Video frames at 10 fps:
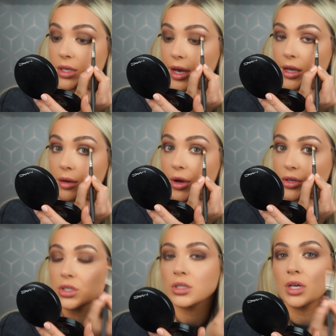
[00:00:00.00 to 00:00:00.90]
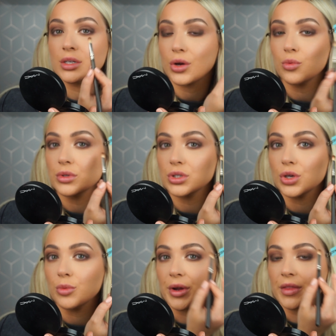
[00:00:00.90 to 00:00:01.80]
circular motions because I don't want
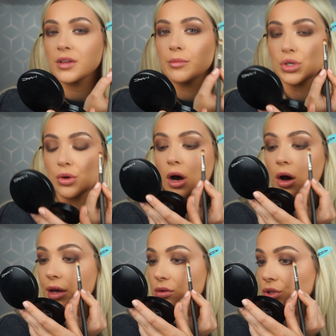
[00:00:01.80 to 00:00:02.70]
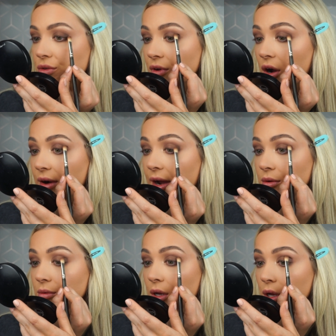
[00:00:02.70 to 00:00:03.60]
to bring this up too high or too far
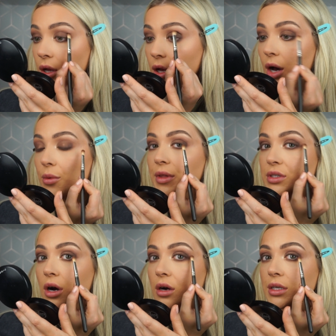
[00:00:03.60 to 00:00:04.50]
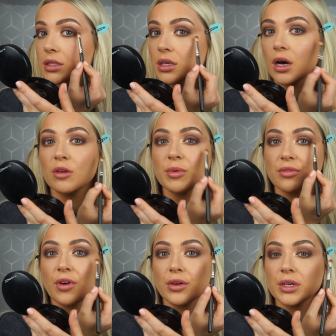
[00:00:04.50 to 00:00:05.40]
out. I want the darkness to kind of be
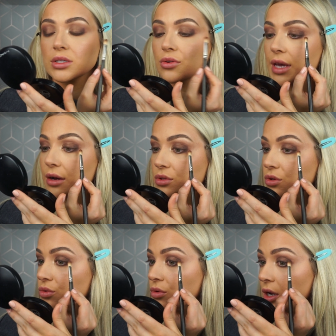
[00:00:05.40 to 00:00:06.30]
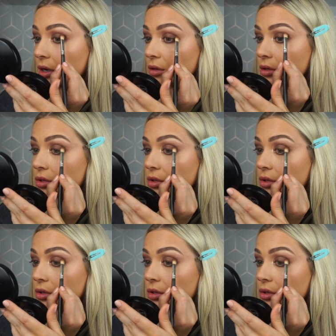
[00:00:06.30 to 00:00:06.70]
focused on the outer corner.